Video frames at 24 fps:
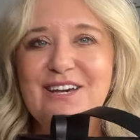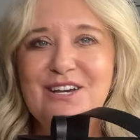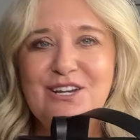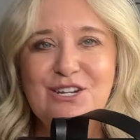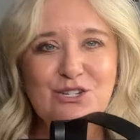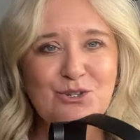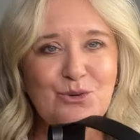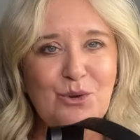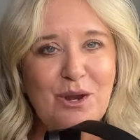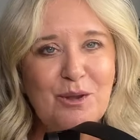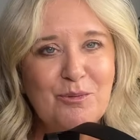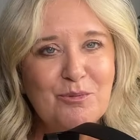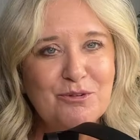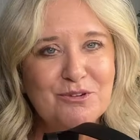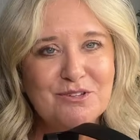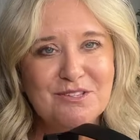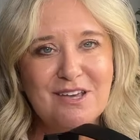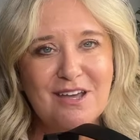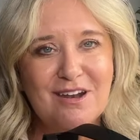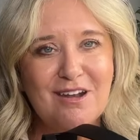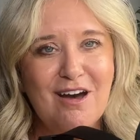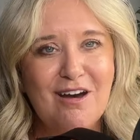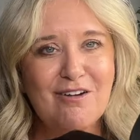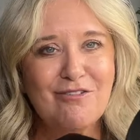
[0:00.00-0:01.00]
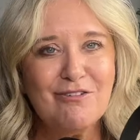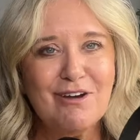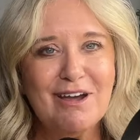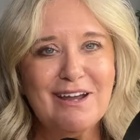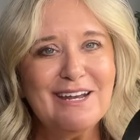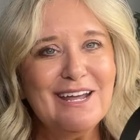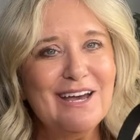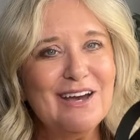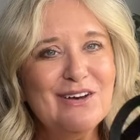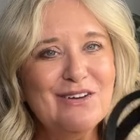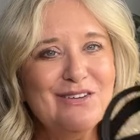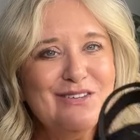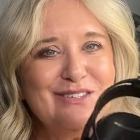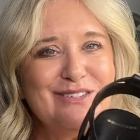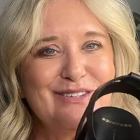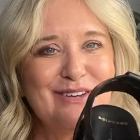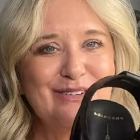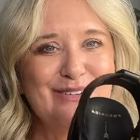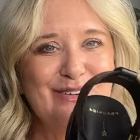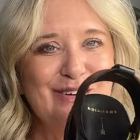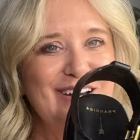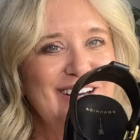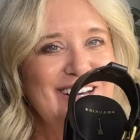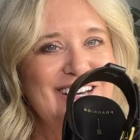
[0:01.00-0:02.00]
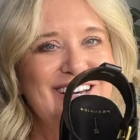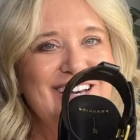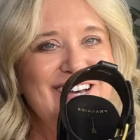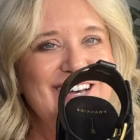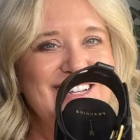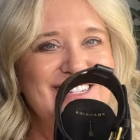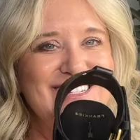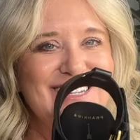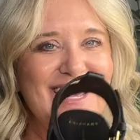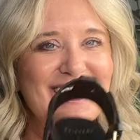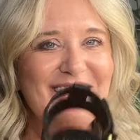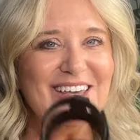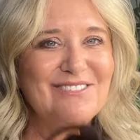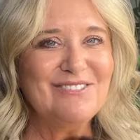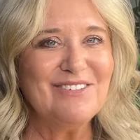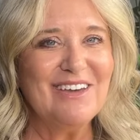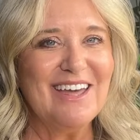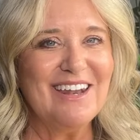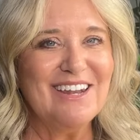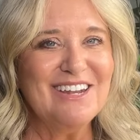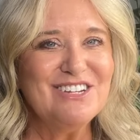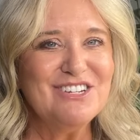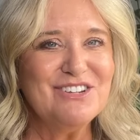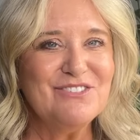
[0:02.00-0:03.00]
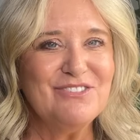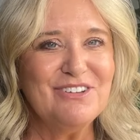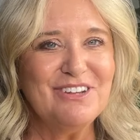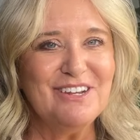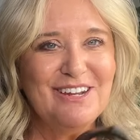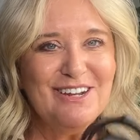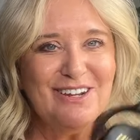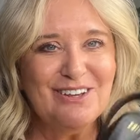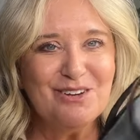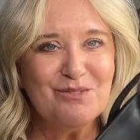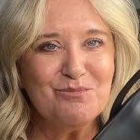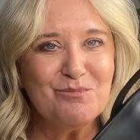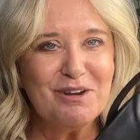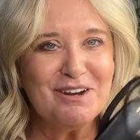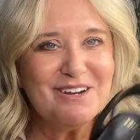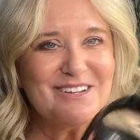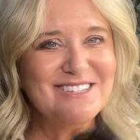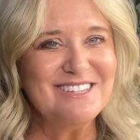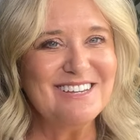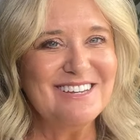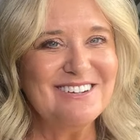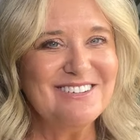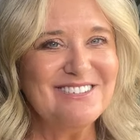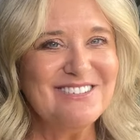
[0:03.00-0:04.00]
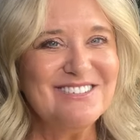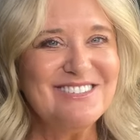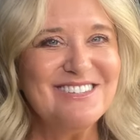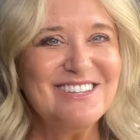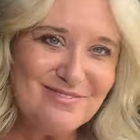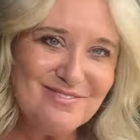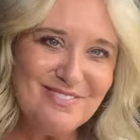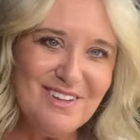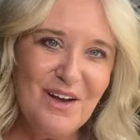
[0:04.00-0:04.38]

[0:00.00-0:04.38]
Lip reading: 20% off right now, so take advantage if you need a good pair of sandals.